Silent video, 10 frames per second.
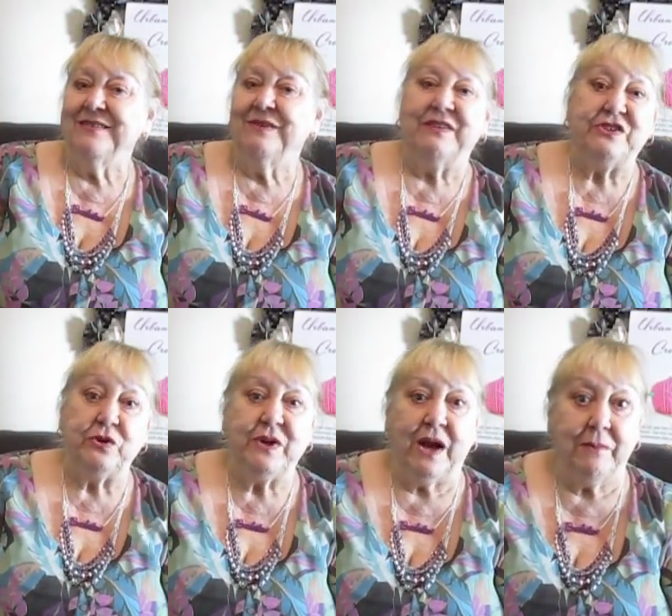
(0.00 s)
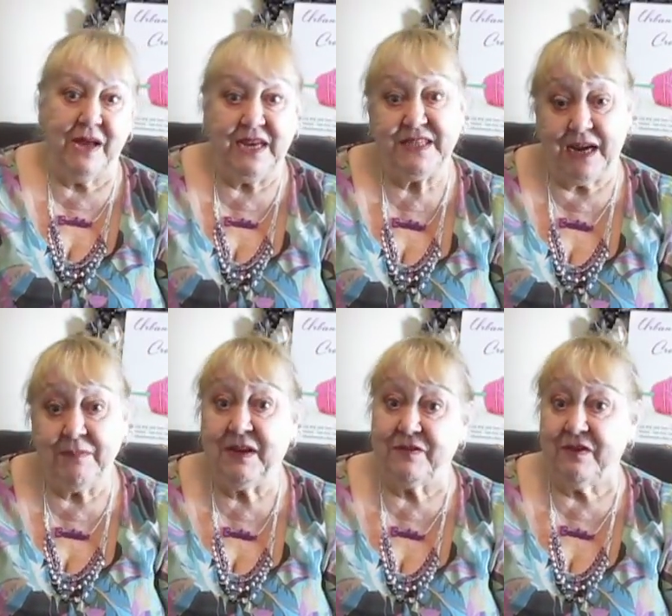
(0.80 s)
Well, if Sue can't make it,
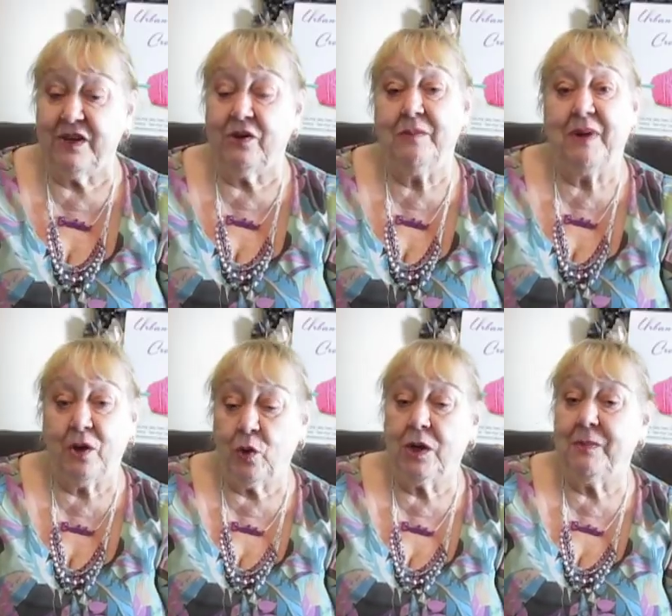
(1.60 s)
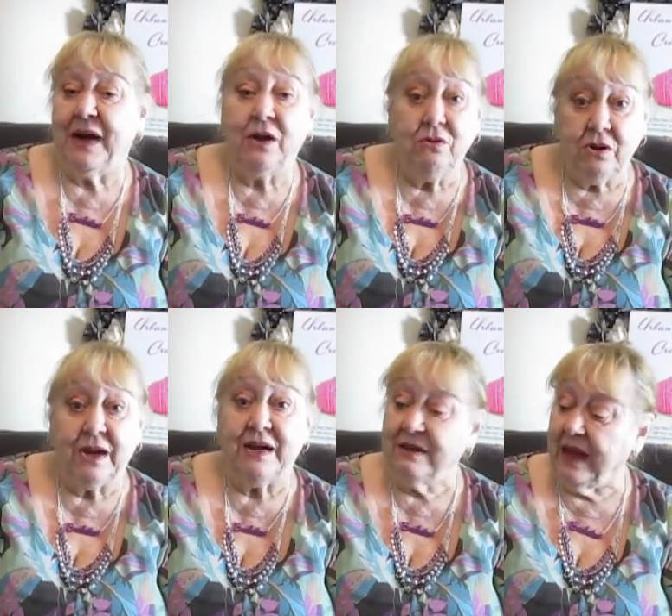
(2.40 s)
I'm definitely going by hook or by crook.
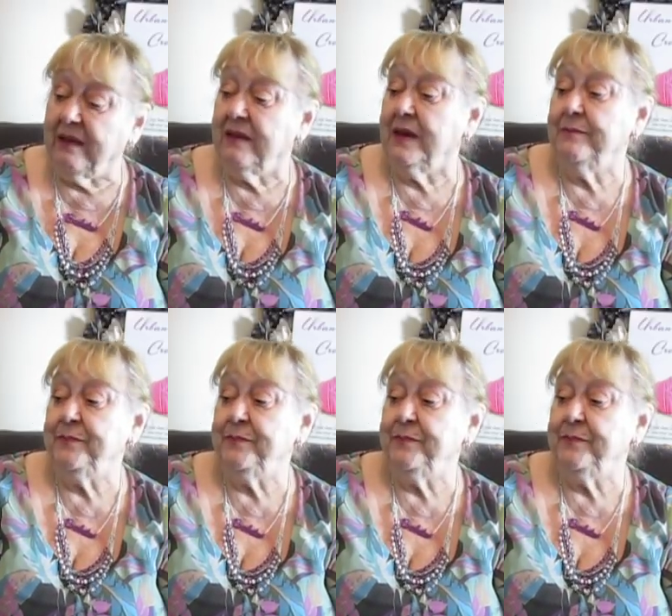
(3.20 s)
I'll get there.